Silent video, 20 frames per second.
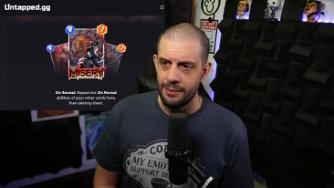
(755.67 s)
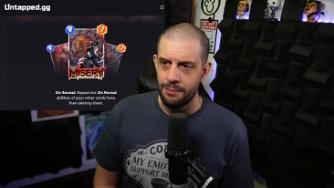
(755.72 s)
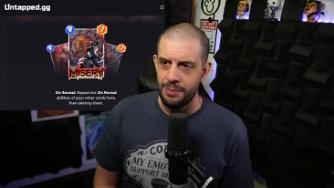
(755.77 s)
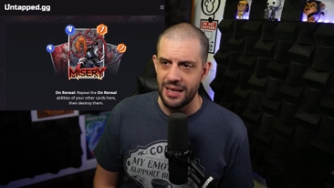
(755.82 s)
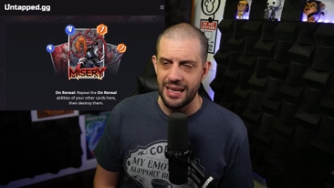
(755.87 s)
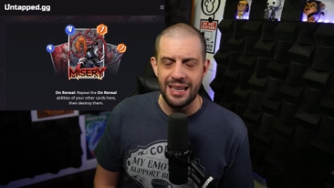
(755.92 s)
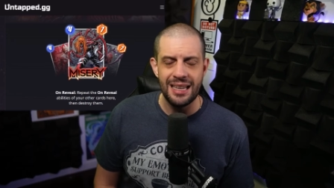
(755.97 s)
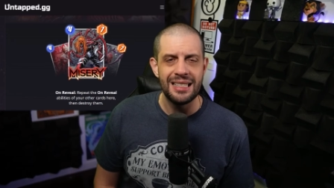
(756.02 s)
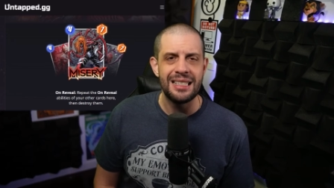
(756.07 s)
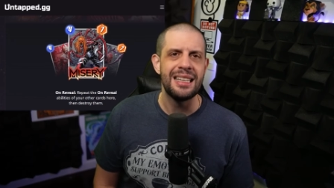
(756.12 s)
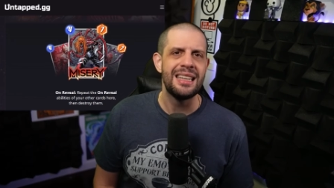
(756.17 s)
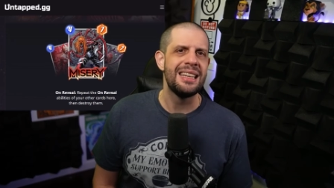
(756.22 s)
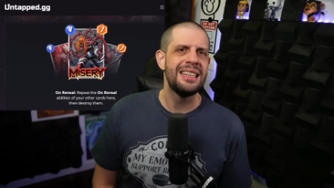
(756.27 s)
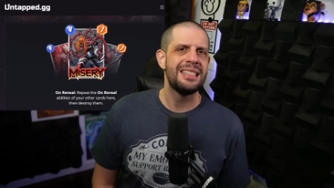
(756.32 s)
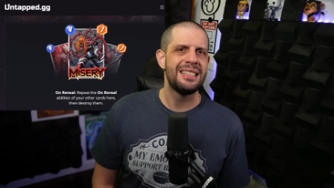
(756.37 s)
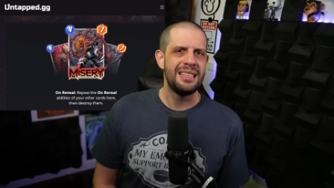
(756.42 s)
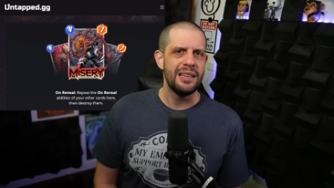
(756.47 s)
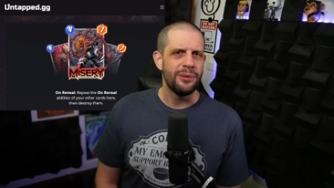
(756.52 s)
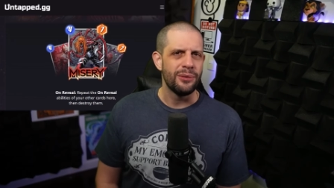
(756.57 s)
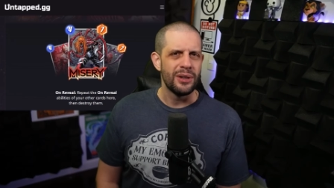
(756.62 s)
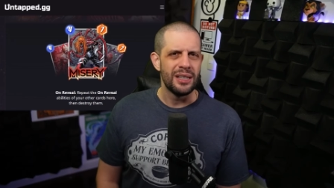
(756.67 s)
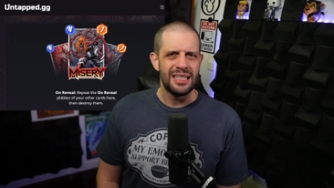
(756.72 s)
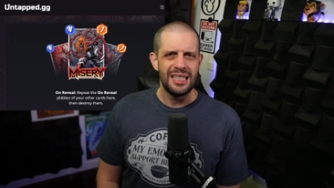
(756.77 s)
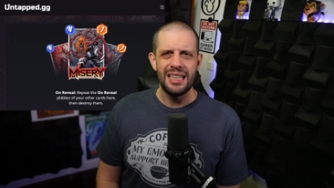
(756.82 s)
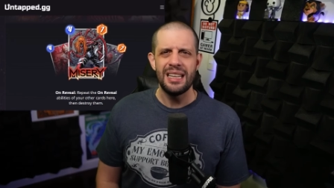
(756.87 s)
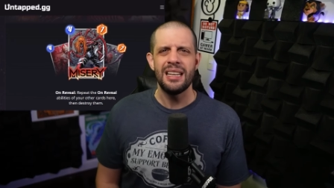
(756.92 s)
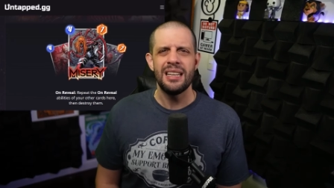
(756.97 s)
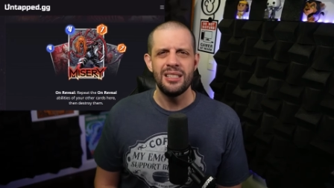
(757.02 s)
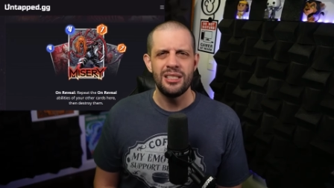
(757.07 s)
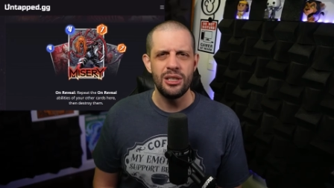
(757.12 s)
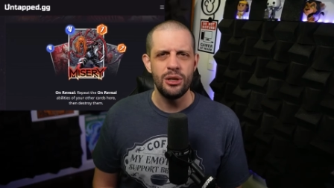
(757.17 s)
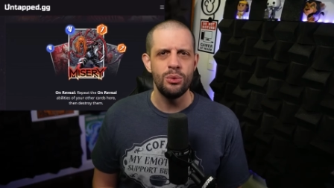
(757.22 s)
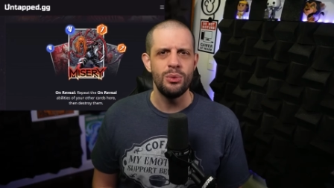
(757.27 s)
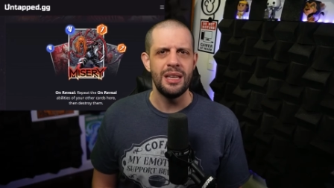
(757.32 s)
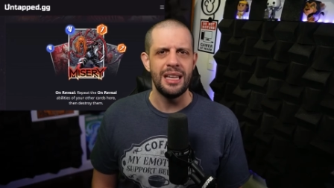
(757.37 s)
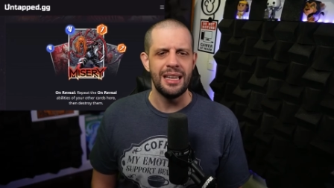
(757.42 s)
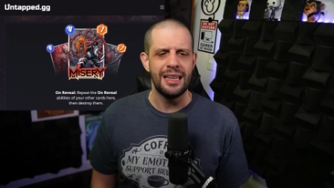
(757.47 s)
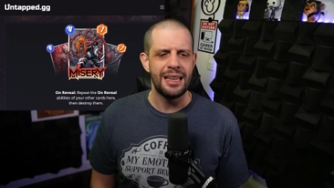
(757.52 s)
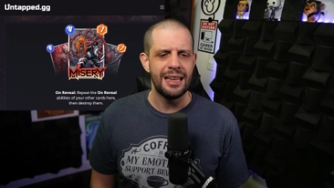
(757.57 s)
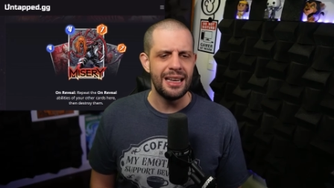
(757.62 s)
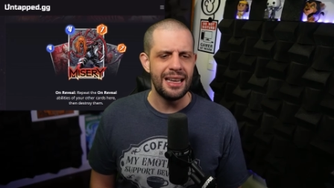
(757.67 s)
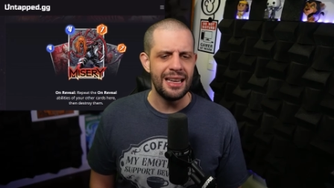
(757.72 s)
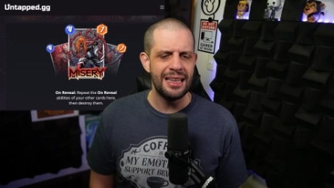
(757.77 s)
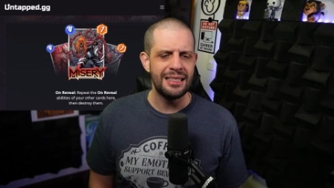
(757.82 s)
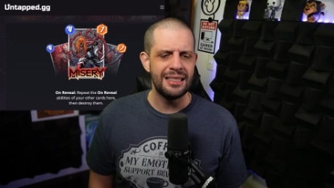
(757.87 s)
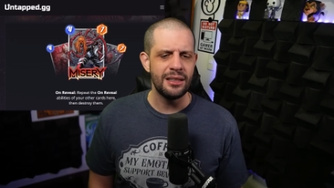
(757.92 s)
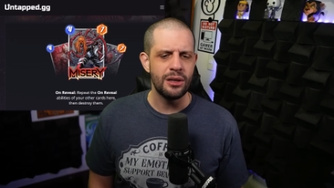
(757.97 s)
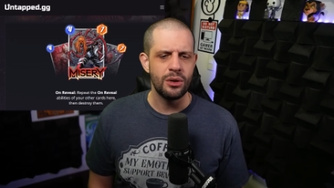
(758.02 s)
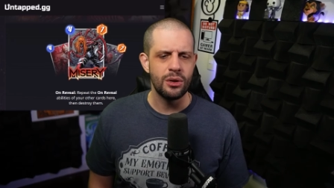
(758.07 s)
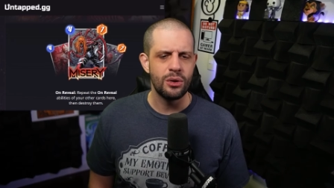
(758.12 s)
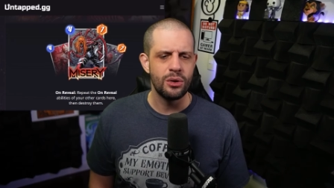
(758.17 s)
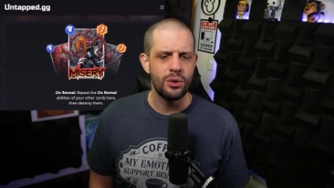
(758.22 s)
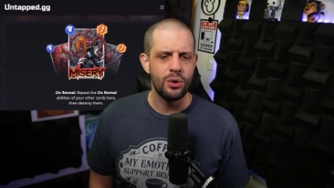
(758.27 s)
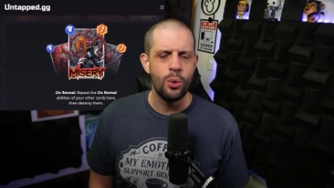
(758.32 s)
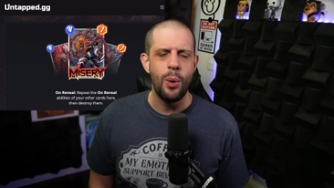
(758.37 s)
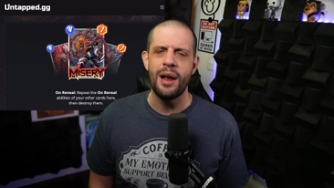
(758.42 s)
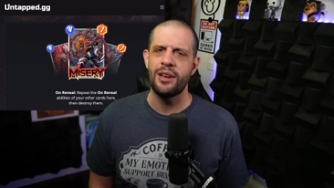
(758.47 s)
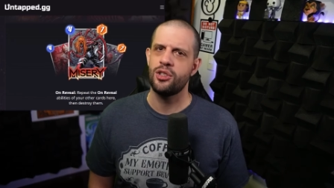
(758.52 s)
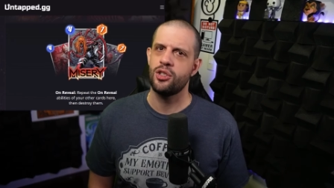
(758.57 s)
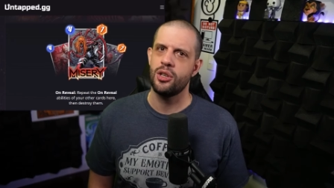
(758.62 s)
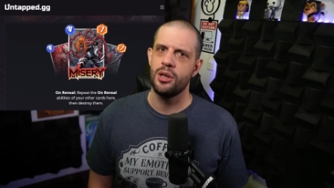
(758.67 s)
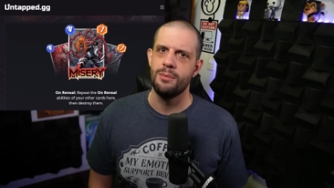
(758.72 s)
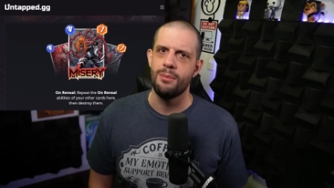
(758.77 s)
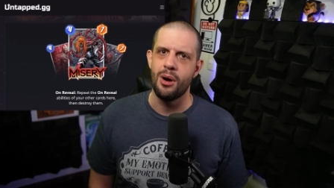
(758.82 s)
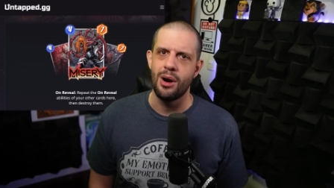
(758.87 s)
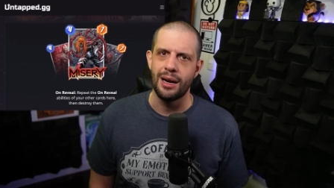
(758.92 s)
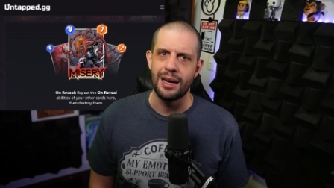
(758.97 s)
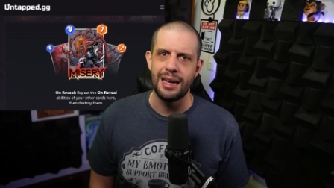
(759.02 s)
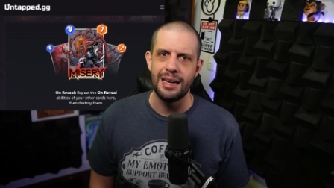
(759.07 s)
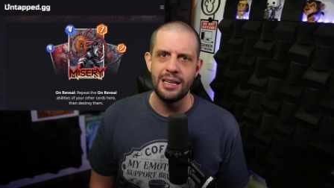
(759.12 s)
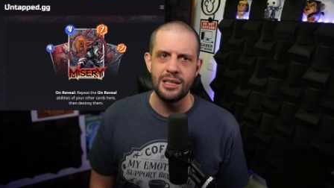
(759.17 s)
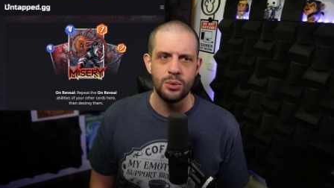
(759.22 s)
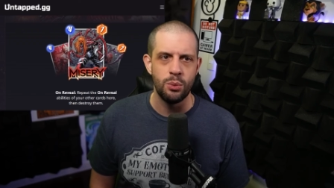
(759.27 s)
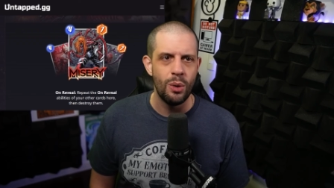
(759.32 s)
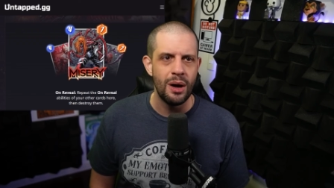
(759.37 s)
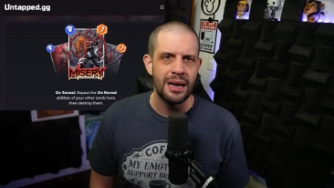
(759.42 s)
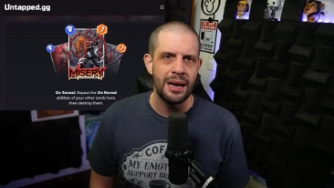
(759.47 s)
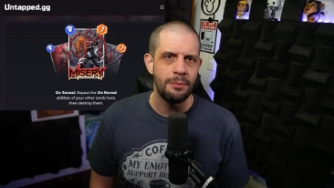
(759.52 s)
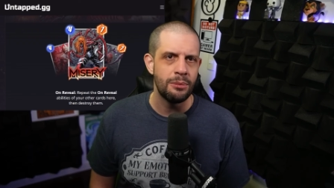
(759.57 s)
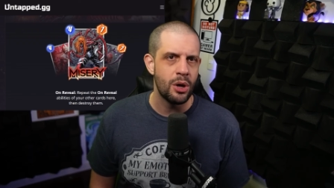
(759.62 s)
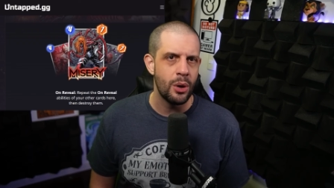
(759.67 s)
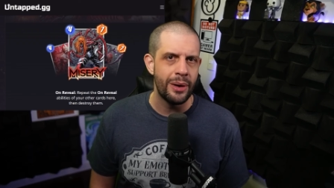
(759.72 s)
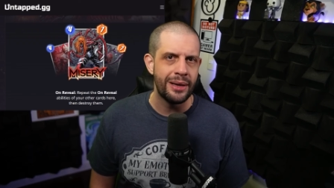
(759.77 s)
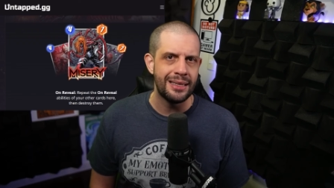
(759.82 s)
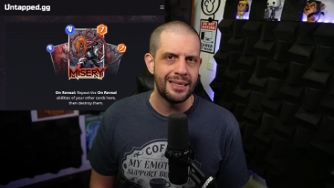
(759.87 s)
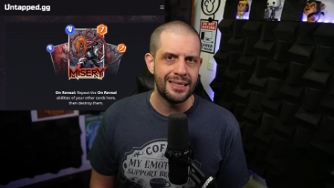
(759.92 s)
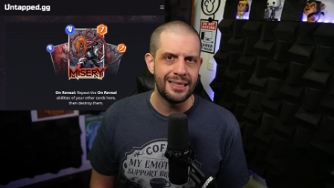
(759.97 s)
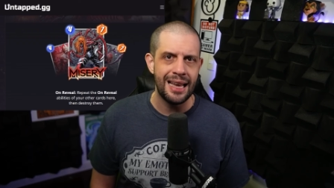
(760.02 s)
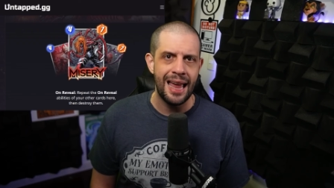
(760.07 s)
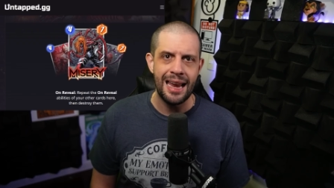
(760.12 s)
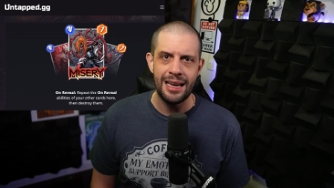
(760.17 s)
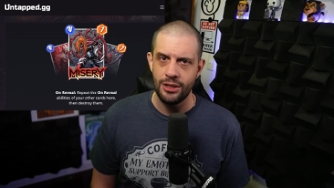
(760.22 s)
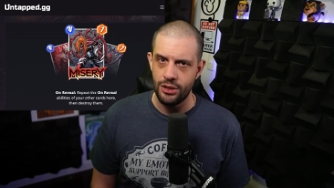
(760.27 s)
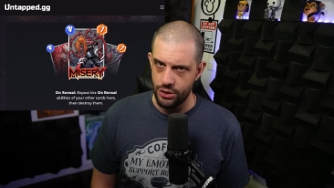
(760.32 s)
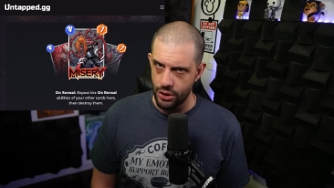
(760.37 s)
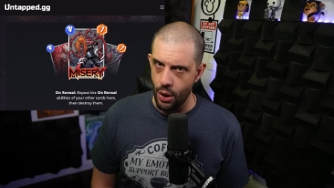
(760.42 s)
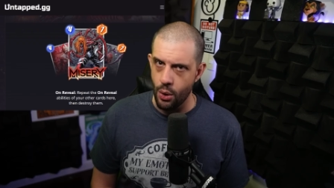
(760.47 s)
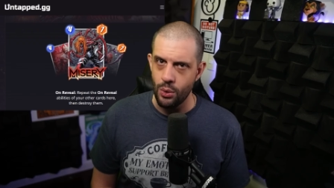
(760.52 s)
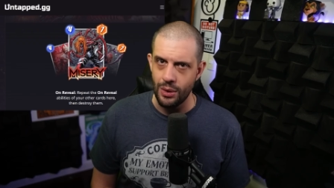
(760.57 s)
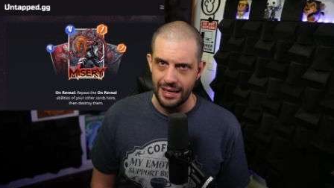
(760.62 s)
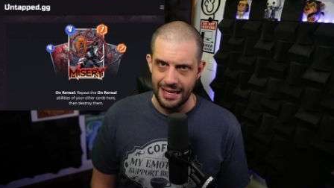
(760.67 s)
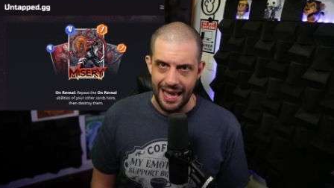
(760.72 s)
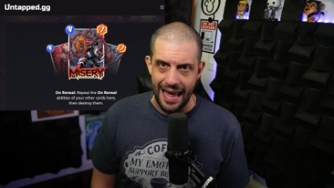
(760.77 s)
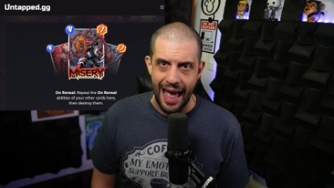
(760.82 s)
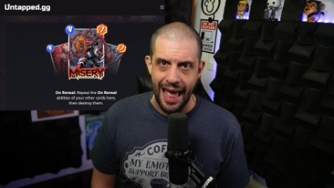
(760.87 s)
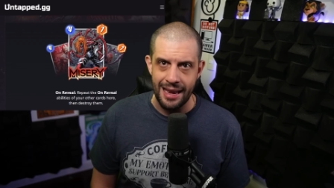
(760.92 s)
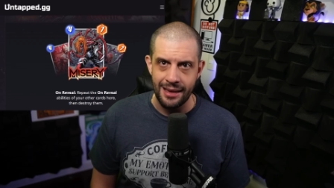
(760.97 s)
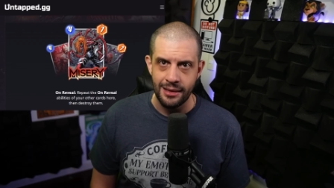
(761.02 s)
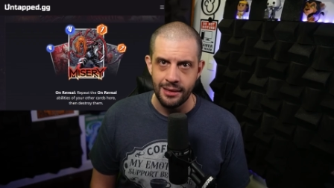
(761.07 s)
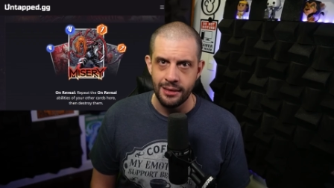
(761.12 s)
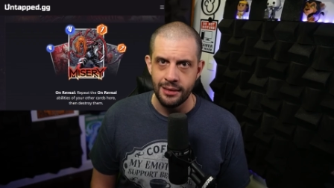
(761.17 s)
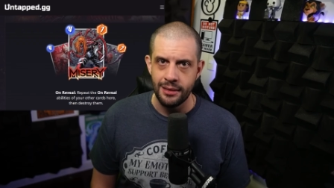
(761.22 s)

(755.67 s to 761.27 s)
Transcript: Because it is different, it is unique, it is a question mark, it is one I'm going to say don't get